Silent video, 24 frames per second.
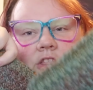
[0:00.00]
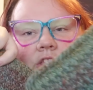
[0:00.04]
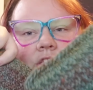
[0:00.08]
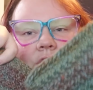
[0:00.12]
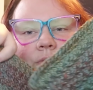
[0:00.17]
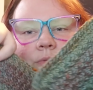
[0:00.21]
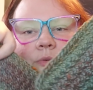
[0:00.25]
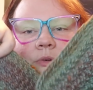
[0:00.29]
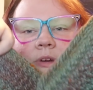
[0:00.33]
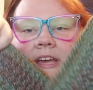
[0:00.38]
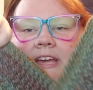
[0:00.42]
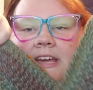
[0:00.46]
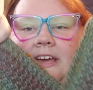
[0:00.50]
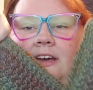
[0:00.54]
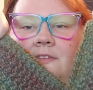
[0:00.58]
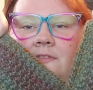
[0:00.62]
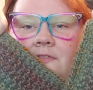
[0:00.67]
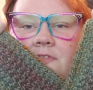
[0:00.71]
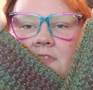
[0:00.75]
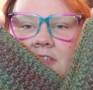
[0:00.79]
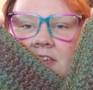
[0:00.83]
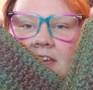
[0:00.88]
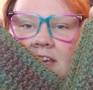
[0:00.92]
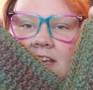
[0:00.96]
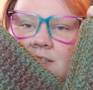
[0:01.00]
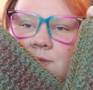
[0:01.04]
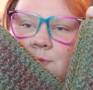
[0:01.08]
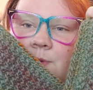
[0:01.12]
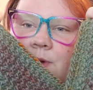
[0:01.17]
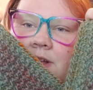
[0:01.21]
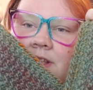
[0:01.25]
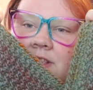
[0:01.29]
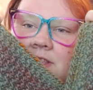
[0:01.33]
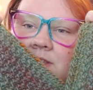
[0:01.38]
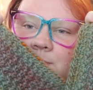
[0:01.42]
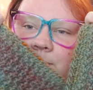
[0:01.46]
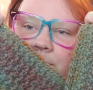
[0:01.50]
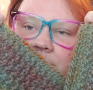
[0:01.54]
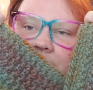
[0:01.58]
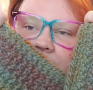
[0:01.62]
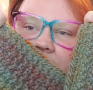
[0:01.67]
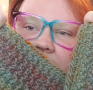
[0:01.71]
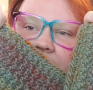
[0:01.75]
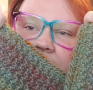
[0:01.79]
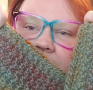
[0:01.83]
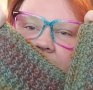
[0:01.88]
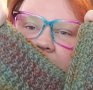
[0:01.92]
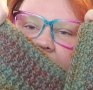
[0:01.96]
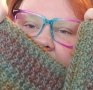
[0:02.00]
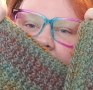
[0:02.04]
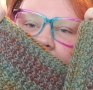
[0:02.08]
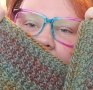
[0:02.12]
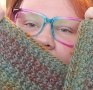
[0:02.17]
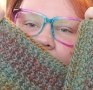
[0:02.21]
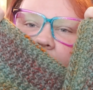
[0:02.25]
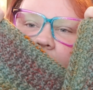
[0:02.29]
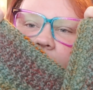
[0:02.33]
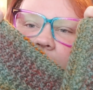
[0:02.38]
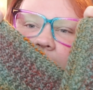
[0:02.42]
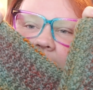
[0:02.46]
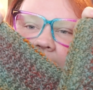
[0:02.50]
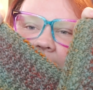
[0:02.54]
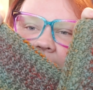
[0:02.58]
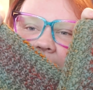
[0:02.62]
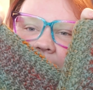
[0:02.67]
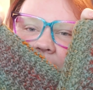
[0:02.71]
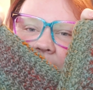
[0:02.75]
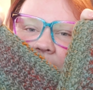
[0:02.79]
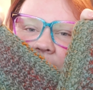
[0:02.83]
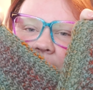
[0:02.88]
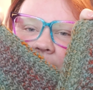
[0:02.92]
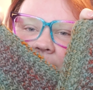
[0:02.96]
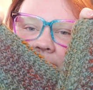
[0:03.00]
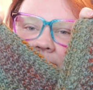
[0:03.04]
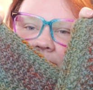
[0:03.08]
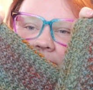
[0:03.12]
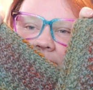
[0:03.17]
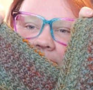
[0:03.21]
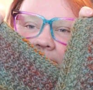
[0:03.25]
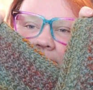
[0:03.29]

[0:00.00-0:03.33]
3 of these ones with this yarn now,